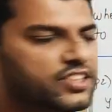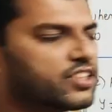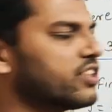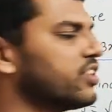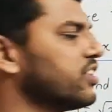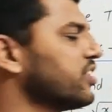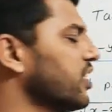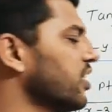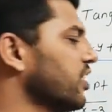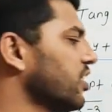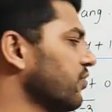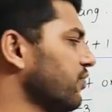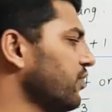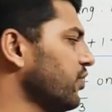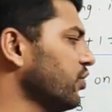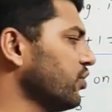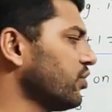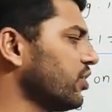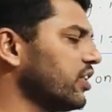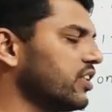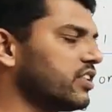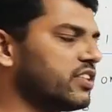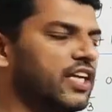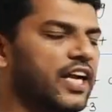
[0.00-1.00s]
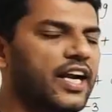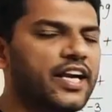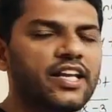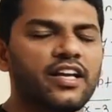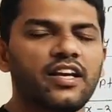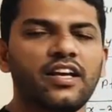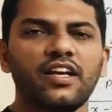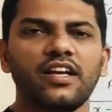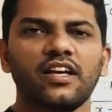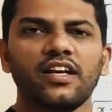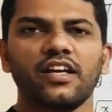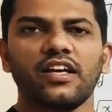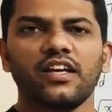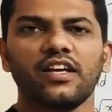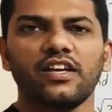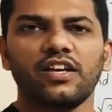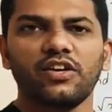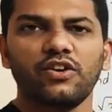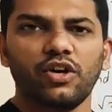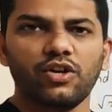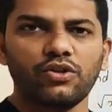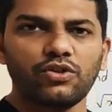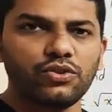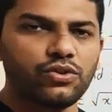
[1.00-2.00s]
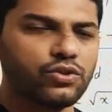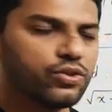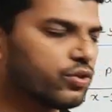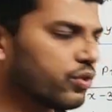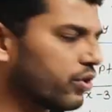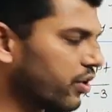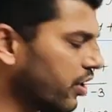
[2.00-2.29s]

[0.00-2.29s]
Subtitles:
So these are the few things that you have to